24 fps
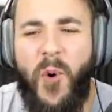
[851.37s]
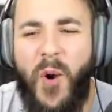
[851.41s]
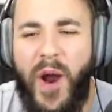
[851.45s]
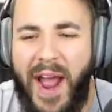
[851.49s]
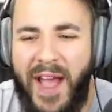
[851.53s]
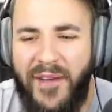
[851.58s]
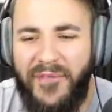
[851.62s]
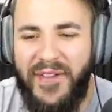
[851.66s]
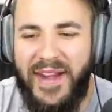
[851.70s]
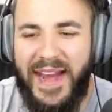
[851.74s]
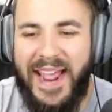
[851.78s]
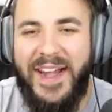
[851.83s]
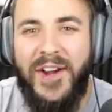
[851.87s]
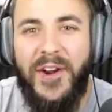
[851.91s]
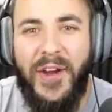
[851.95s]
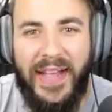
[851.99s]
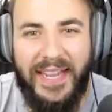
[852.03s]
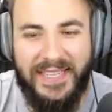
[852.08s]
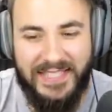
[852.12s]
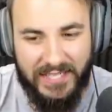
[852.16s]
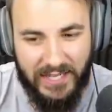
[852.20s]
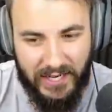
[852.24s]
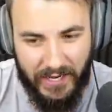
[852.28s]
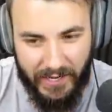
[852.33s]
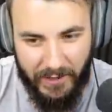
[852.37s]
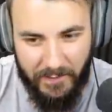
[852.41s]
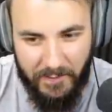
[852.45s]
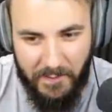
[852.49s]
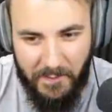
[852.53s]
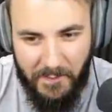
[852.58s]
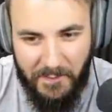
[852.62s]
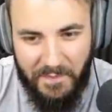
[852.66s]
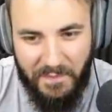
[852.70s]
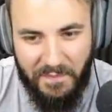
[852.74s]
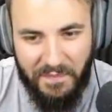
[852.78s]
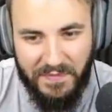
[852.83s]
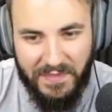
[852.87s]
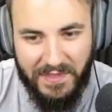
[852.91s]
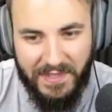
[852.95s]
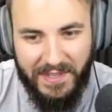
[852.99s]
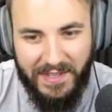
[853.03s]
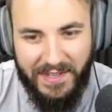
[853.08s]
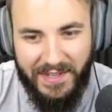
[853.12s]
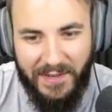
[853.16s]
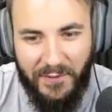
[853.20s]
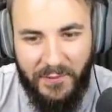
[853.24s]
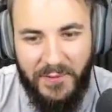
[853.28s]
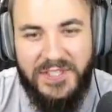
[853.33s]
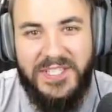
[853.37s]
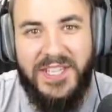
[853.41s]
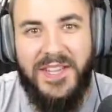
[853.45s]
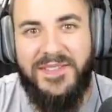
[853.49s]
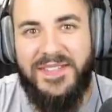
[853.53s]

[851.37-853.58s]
Wyvern at night time, which